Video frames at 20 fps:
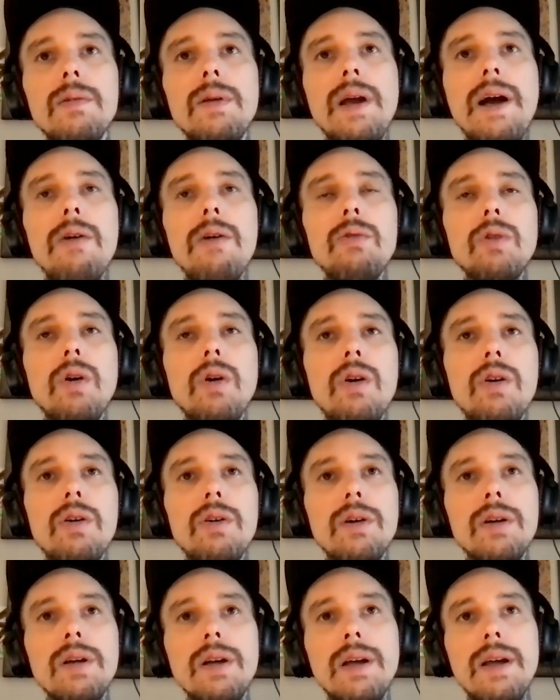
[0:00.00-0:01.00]
how
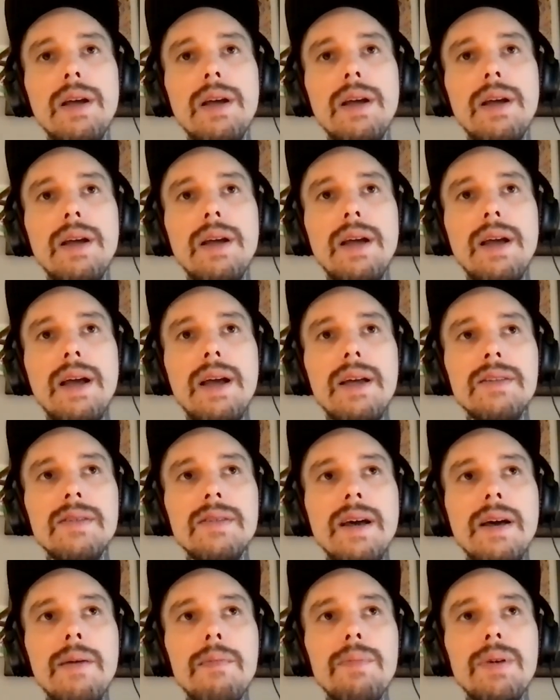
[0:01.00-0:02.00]
long has
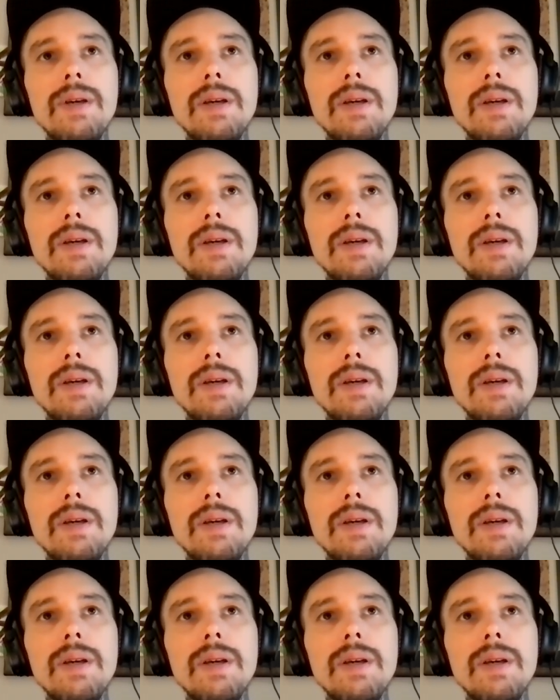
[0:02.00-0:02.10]
that